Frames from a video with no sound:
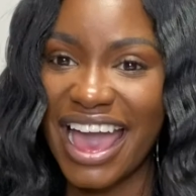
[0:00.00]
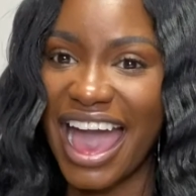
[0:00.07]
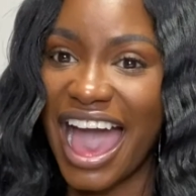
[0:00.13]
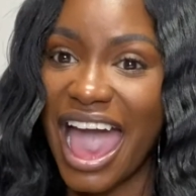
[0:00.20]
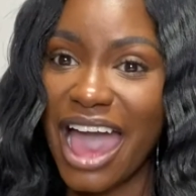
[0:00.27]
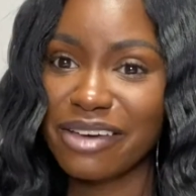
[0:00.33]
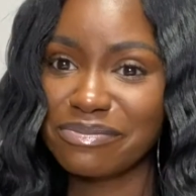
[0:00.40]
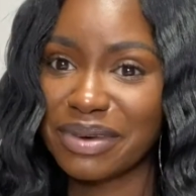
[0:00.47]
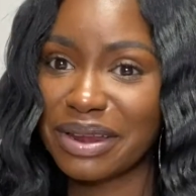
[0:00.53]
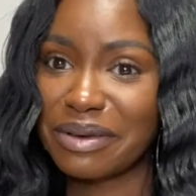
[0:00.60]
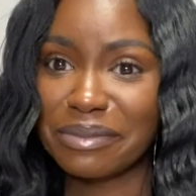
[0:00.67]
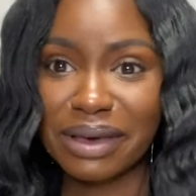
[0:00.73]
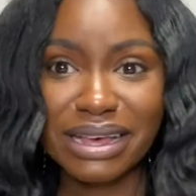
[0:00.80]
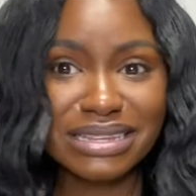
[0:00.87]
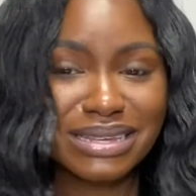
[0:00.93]
I have been
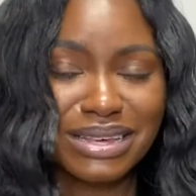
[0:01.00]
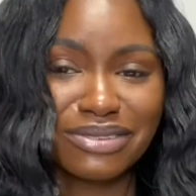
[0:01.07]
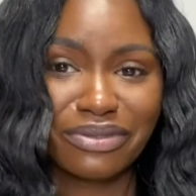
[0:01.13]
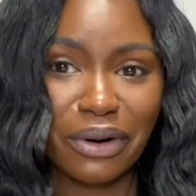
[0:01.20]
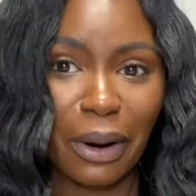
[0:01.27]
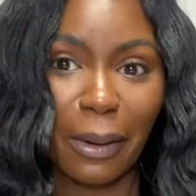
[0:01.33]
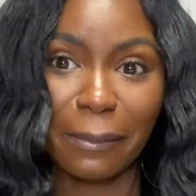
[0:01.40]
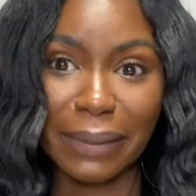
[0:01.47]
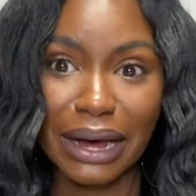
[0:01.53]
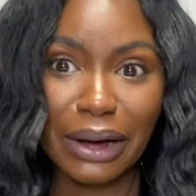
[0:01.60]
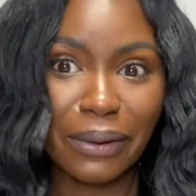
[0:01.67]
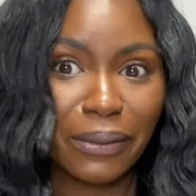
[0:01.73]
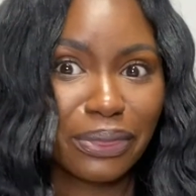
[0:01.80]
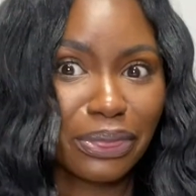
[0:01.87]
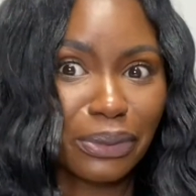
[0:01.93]
in business for
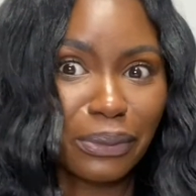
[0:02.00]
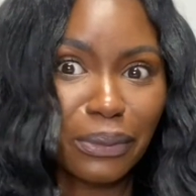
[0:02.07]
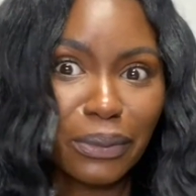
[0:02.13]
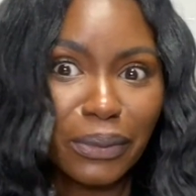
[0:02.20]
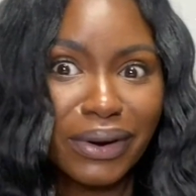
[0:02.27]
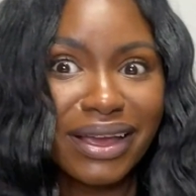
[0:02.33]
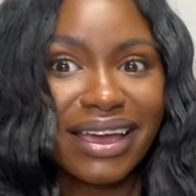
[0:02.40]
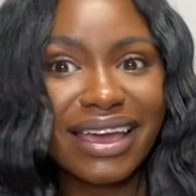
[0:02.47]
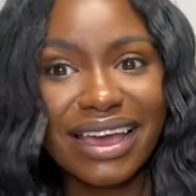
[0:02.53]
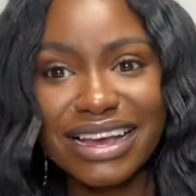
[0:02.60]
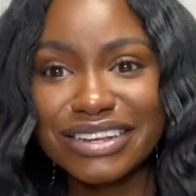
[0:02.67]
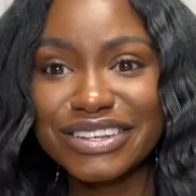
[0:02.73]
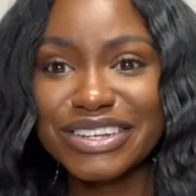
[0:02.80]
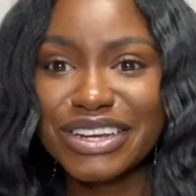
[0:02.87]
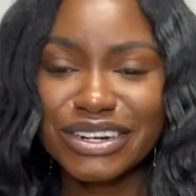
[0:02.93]
about
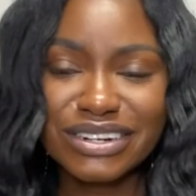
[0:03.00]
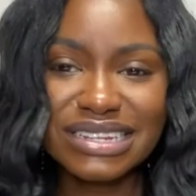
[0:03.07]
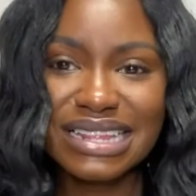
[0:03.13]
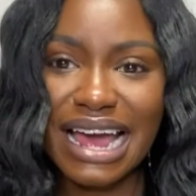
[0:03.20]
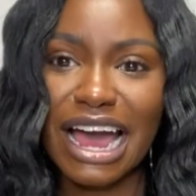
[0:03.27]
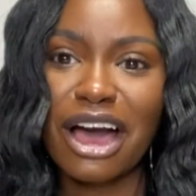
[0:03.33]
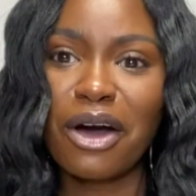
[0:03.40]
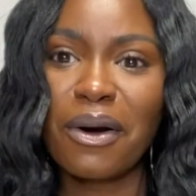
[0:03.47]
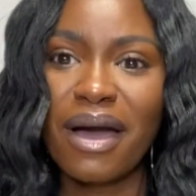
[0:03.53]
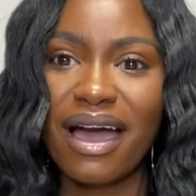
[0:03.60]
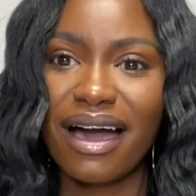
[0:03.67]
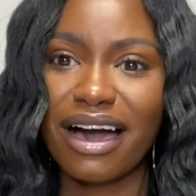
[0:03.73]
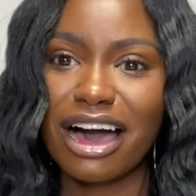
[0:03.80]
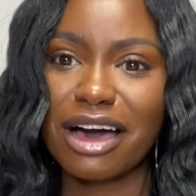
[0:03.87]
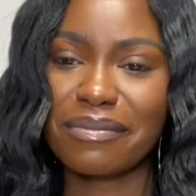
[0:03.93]
three-ish years now.
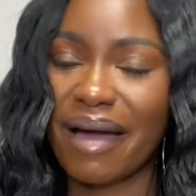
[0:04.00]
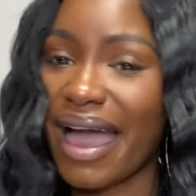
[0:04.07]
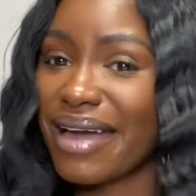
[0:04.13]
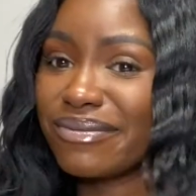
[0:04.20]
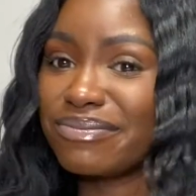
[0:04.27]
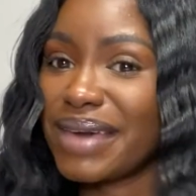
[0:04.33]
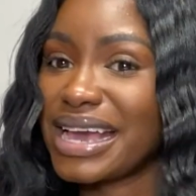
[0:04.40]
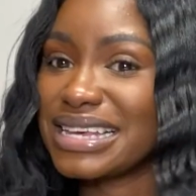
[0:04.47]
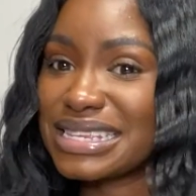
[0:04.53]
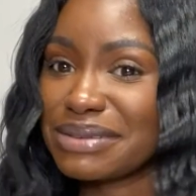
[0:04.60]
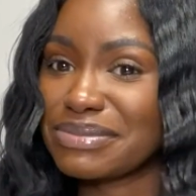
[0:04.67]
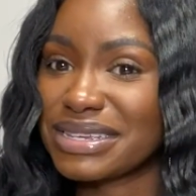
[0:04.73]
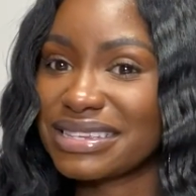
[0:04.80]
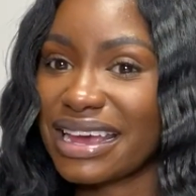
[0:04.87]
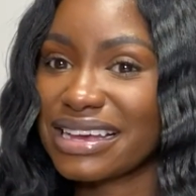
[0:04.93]
Um, I have made
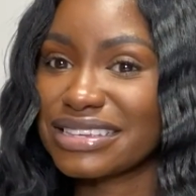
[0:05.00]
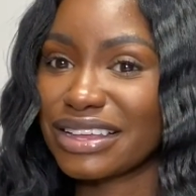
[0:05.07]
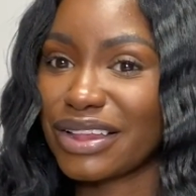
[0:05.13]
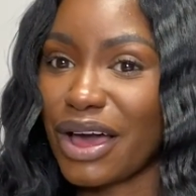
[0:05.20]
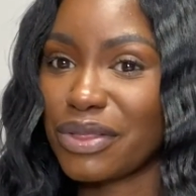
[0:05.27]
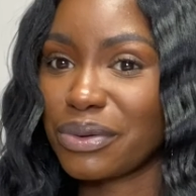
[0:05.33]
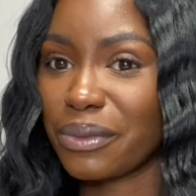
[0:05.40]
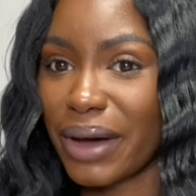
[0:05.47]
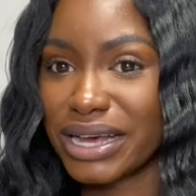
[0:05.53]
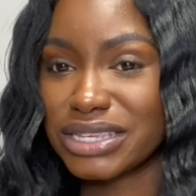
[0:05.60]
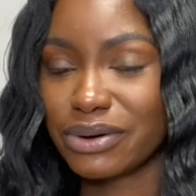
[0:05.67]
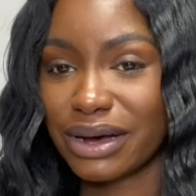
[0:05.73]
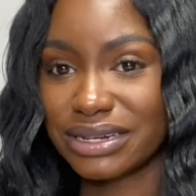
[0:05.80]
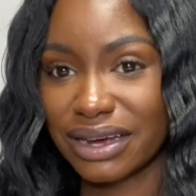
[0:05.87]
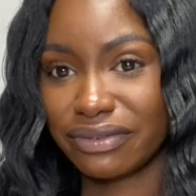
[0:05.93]
some mistakes along the way,
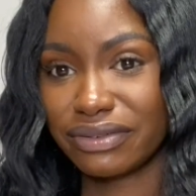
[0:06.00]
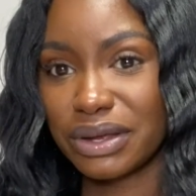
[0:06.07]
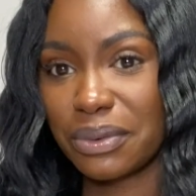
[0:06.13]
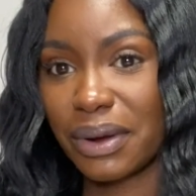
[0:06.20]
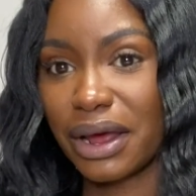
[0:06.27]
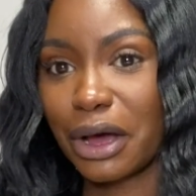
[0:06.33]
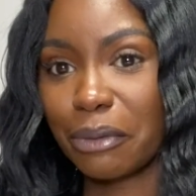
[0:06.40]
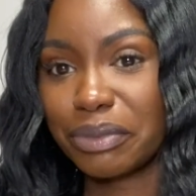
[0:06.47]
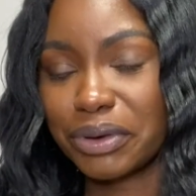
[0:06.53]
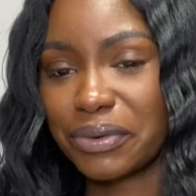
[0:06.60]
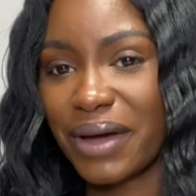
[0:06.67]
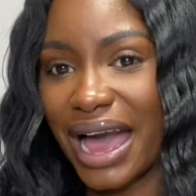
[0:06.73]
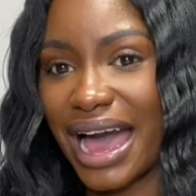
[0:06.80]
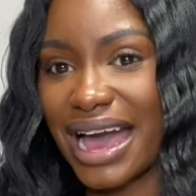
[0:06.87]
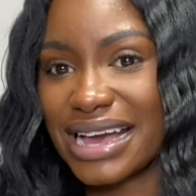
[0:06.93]
so I definitely want to help you
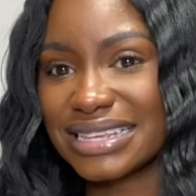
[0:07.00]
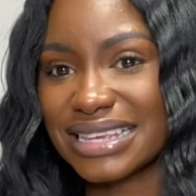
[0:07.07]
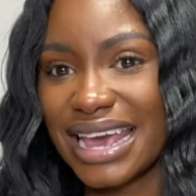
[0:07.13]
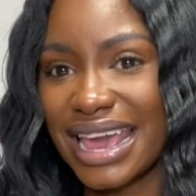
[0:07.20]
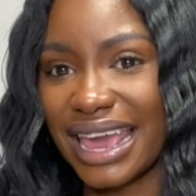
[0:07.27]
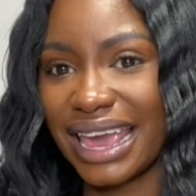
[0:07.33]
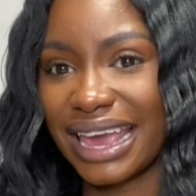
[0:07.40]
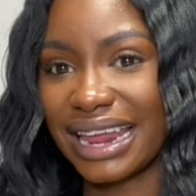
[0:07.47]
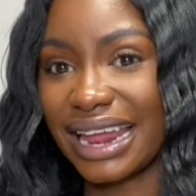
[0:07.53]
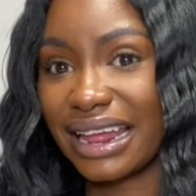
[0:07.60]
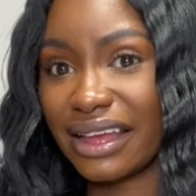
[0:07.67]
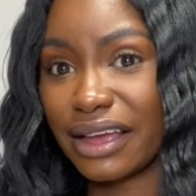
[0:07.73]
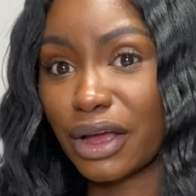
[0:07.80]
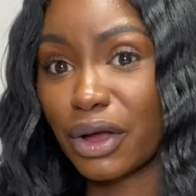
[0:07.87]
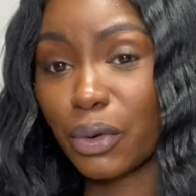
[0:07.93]
guys in
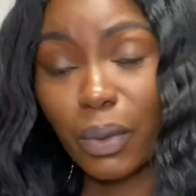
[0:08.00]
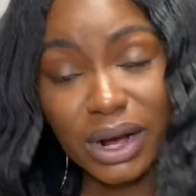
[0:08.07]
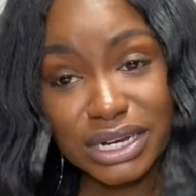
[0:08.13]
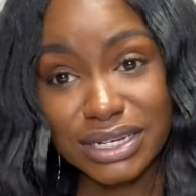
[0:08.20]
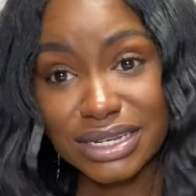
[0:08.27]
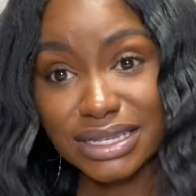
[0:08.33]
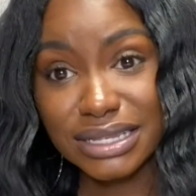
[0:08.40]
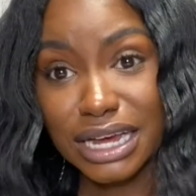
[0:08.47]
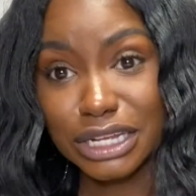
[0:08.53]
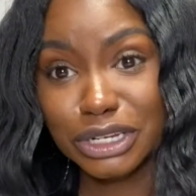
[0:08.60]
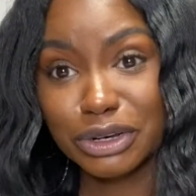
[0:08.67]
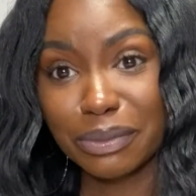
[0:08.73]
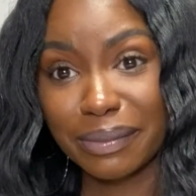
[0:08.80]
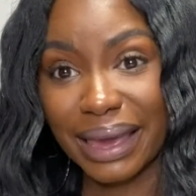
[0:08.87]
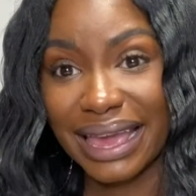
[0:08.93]
any questions that
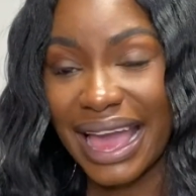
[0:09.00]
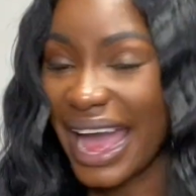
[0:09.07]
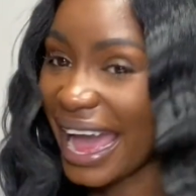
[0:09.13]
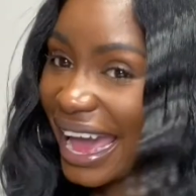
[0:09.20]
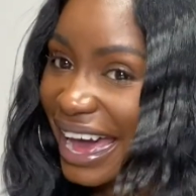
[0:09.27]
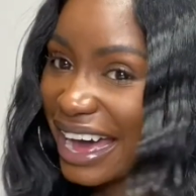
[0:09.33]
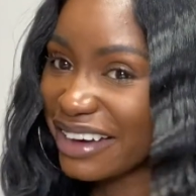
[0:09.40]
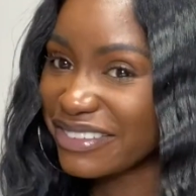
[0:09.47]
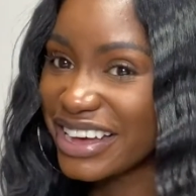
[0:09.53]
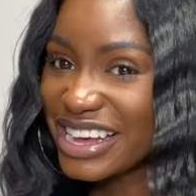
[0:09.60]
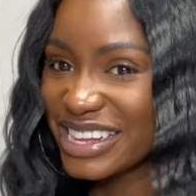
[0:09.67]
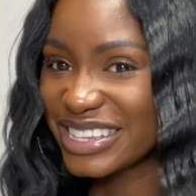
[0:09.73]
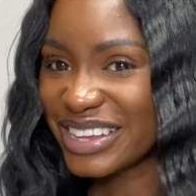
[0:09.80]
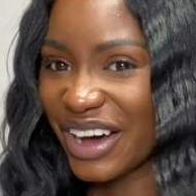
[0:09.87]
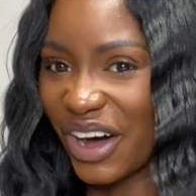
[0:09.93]
you may have.
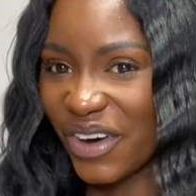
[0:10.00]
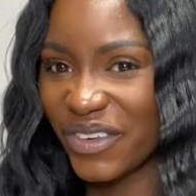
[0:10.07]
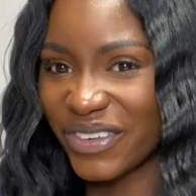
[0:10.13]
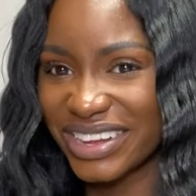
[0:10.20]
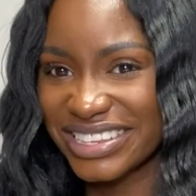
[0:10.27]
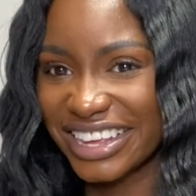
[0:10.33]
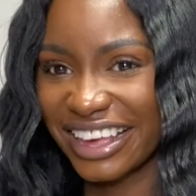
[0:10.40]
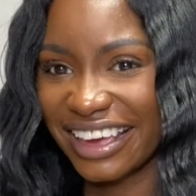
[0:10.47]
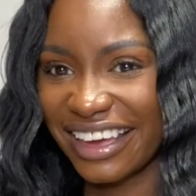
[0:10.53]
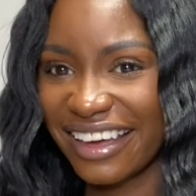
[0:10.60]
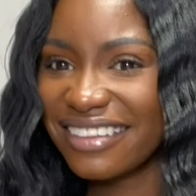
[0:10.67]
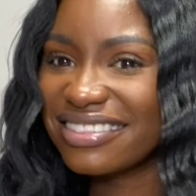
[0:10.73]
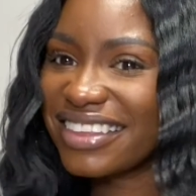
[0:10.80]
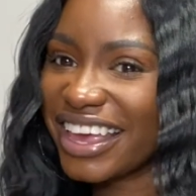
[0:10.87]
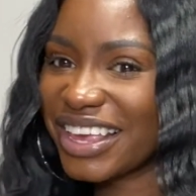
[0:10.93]
So once
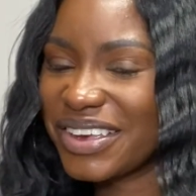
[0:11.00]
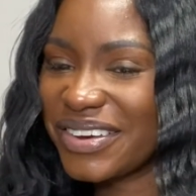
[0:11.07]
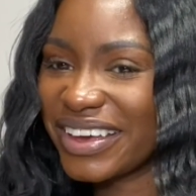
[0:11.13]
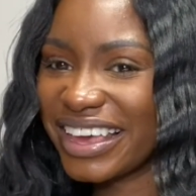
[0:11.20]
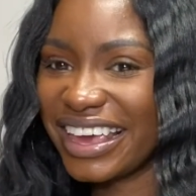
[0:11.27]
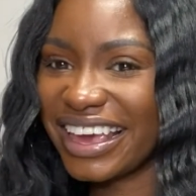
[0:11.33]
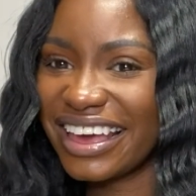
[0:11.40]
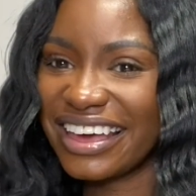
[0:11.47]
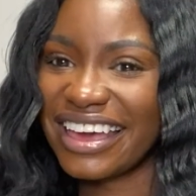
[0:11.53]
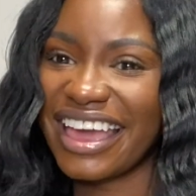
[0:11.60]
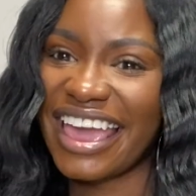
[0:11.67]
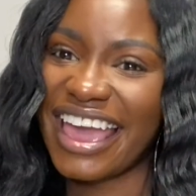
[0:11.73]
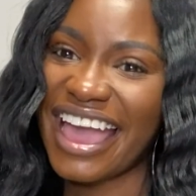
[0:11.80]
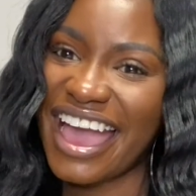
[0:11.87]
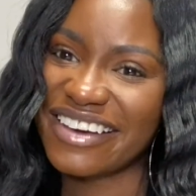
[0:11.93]
again, thank you again
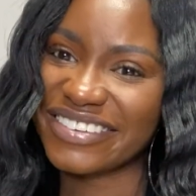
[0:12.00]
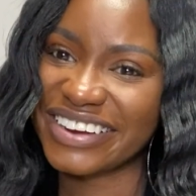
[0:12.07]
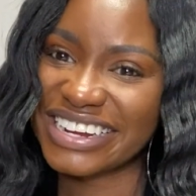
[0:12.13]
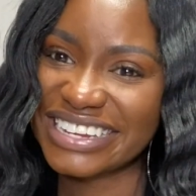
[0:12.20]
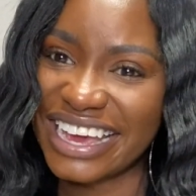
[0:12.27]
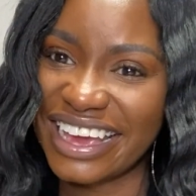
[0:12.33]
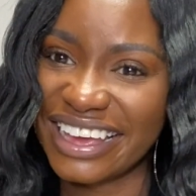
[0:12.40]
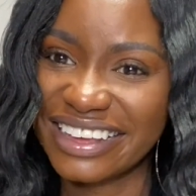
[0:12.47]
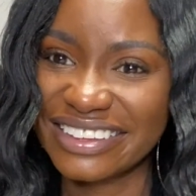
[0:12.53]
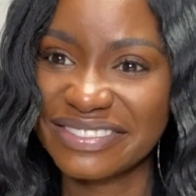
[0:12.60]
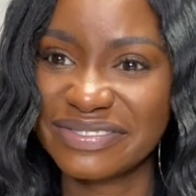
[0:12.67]
and have a great day.